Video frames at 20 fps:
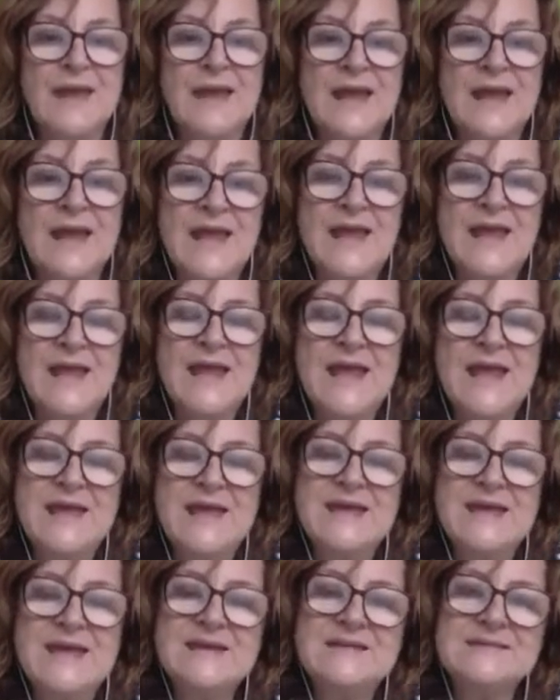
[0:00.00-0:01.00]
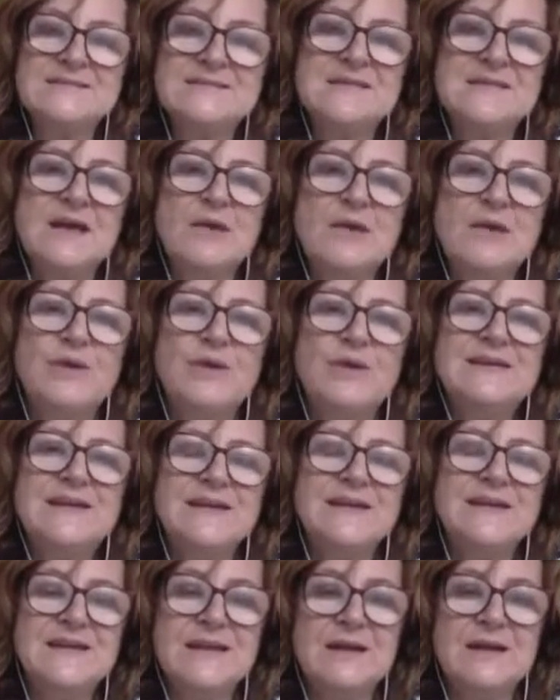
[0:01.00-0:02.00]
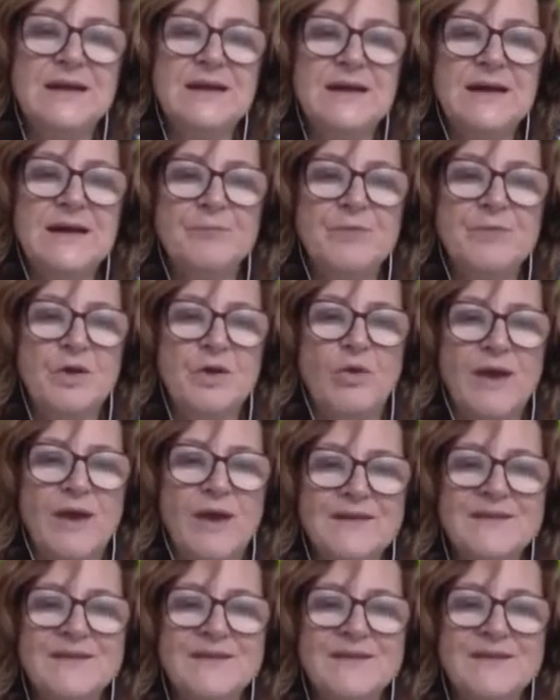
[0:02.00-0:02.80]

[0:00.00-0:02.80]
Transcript: on the next slide, is we did